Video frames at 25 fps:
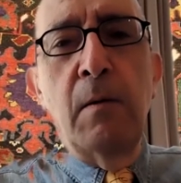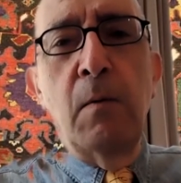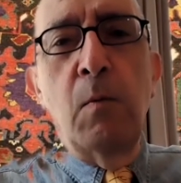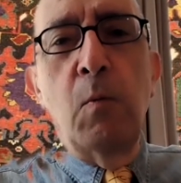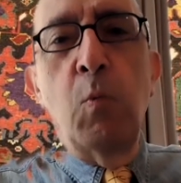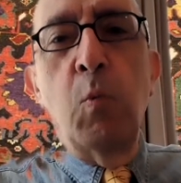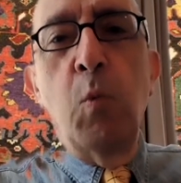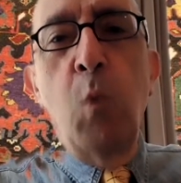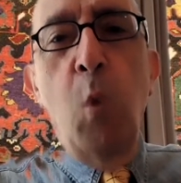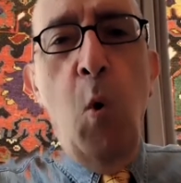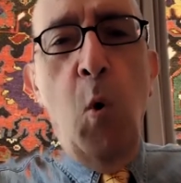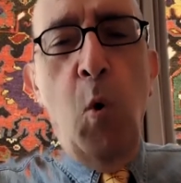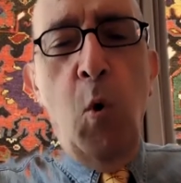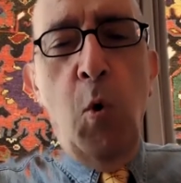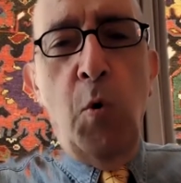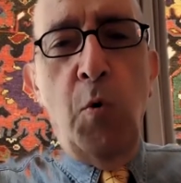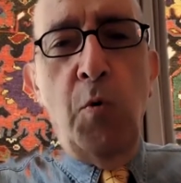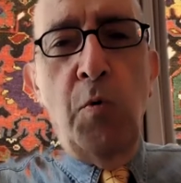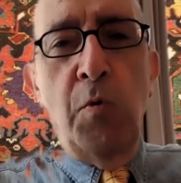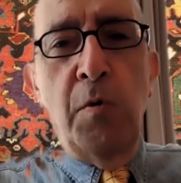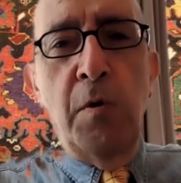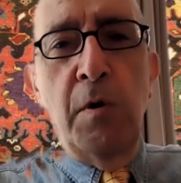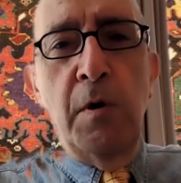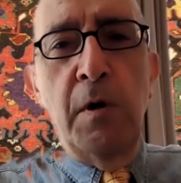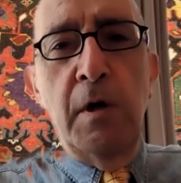
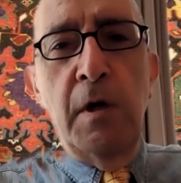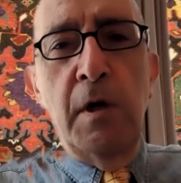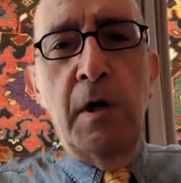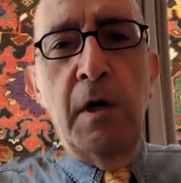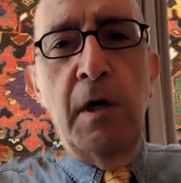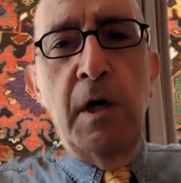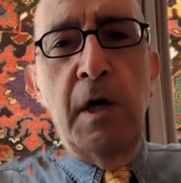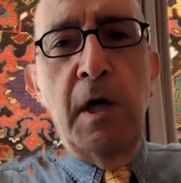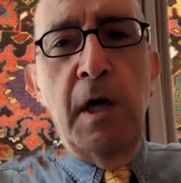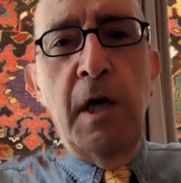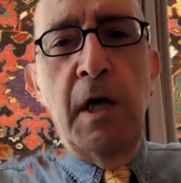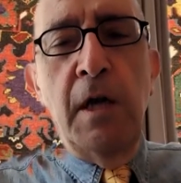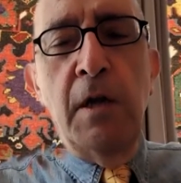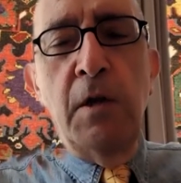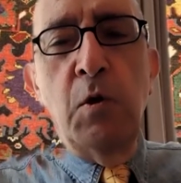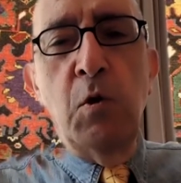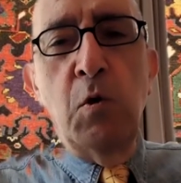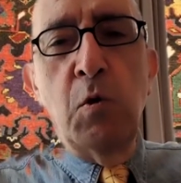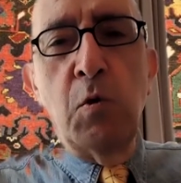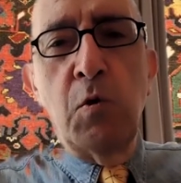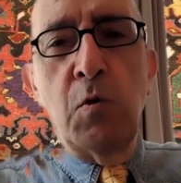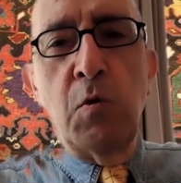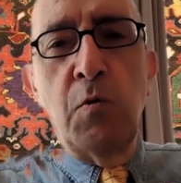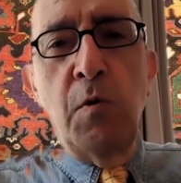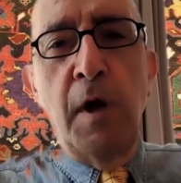war in
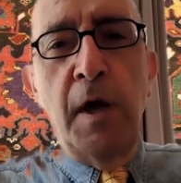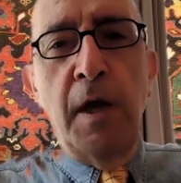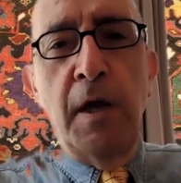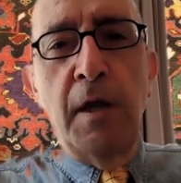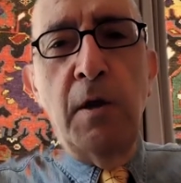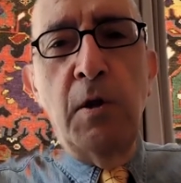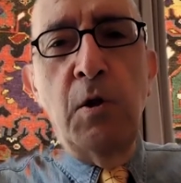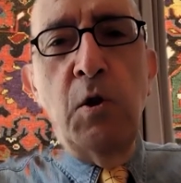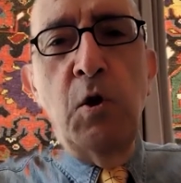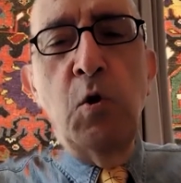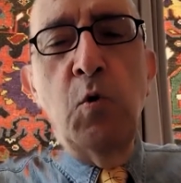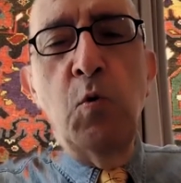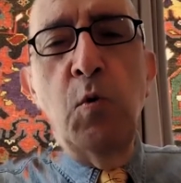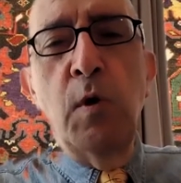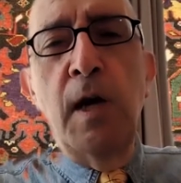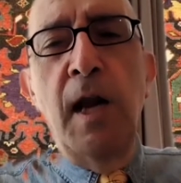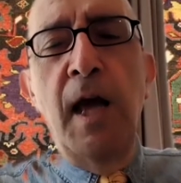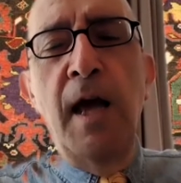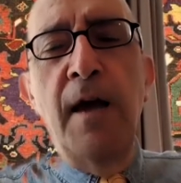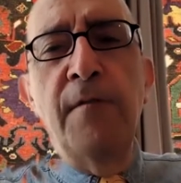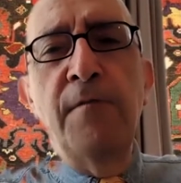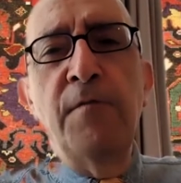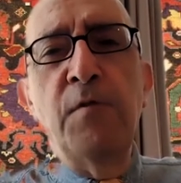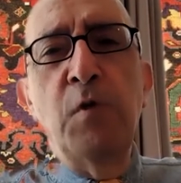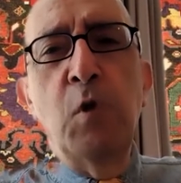Ukraine, you will
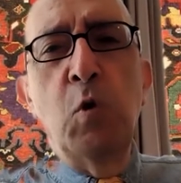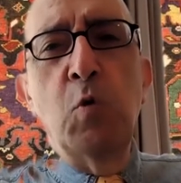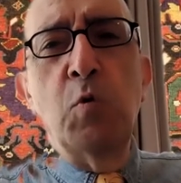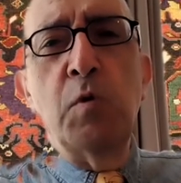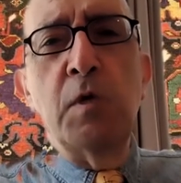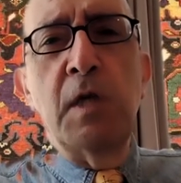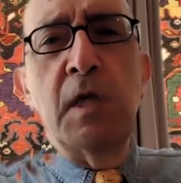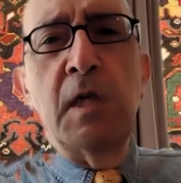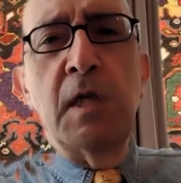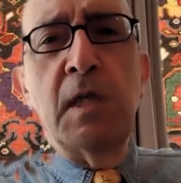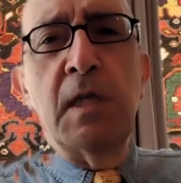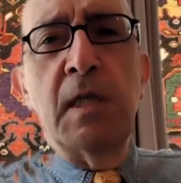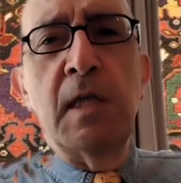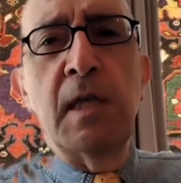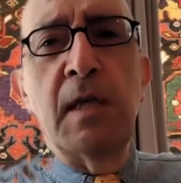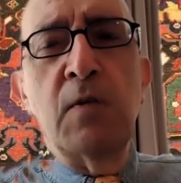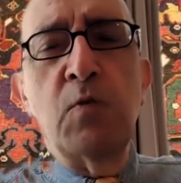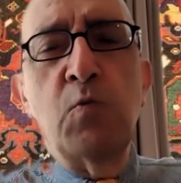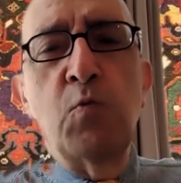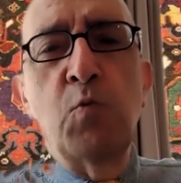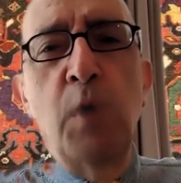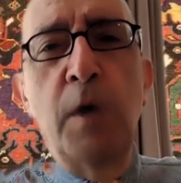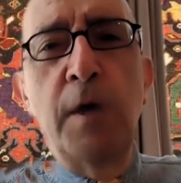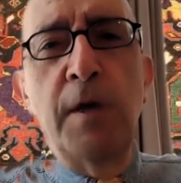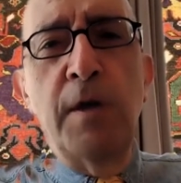have noticed that
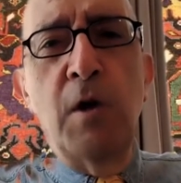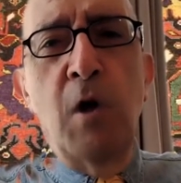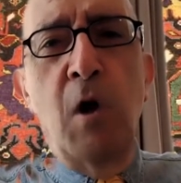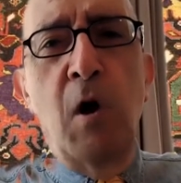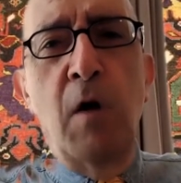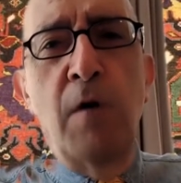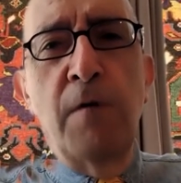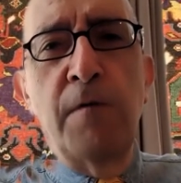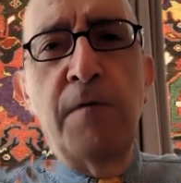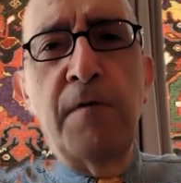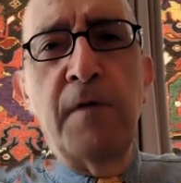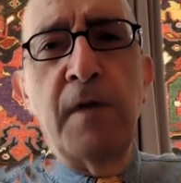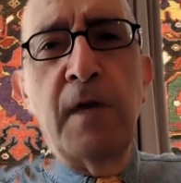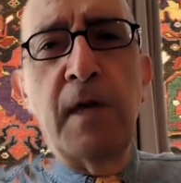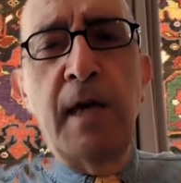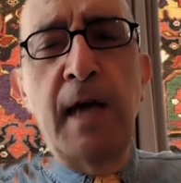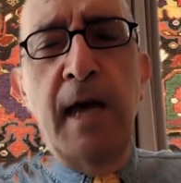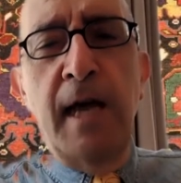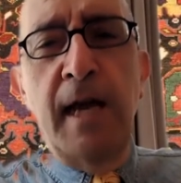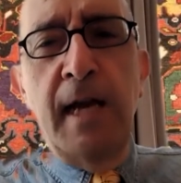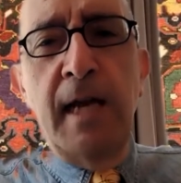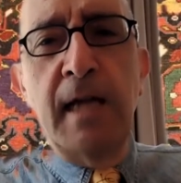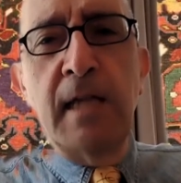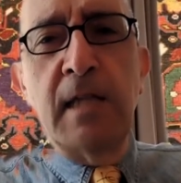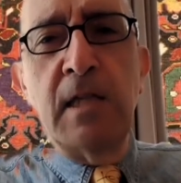one of the
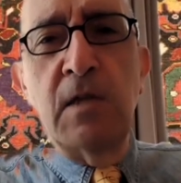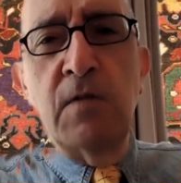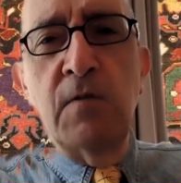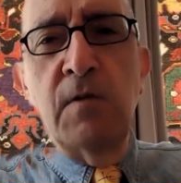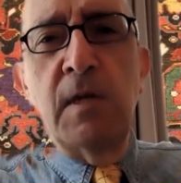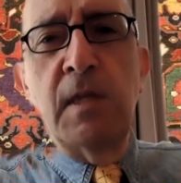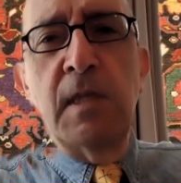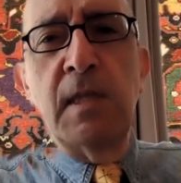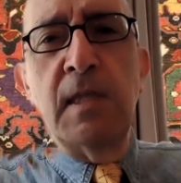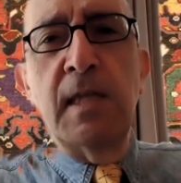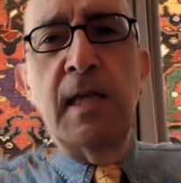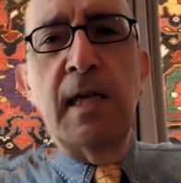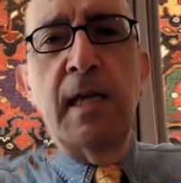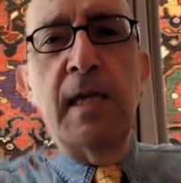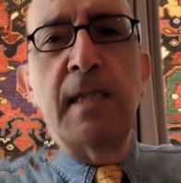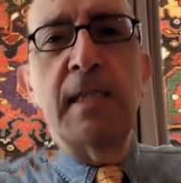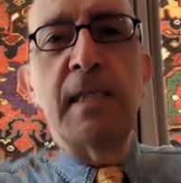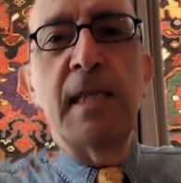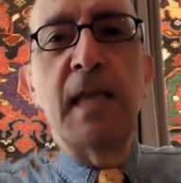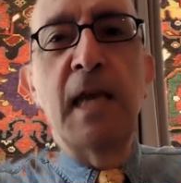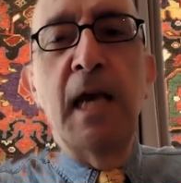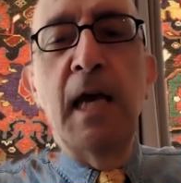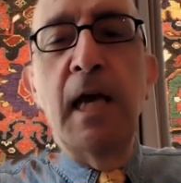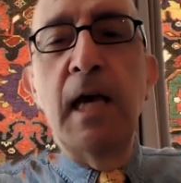characteristics